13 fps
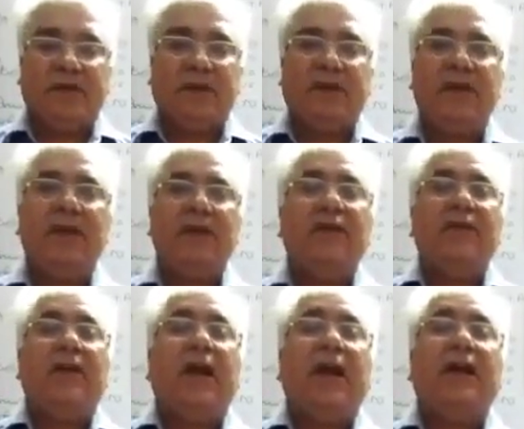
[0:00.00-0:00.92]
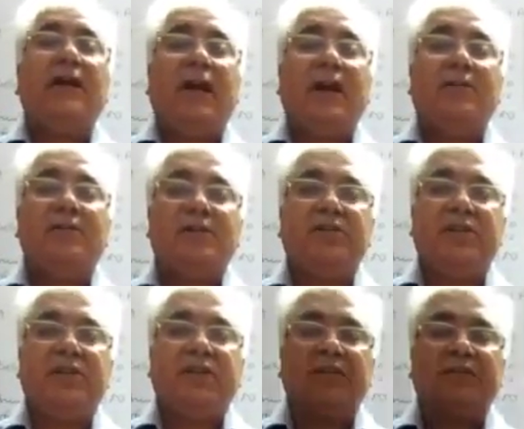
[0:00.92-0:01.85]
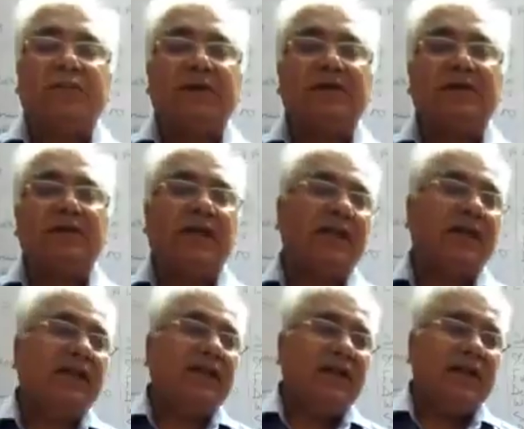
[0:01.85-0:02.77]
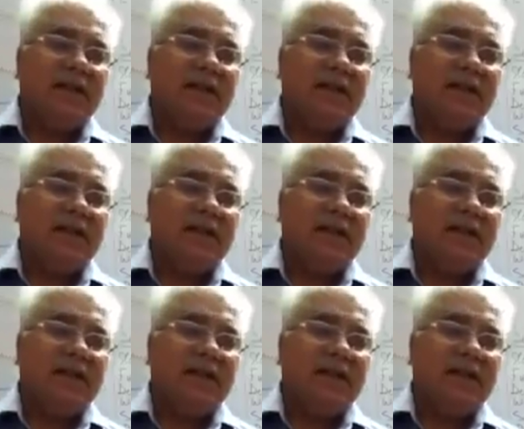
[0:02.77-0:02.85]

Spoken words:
right, and administrative expenses like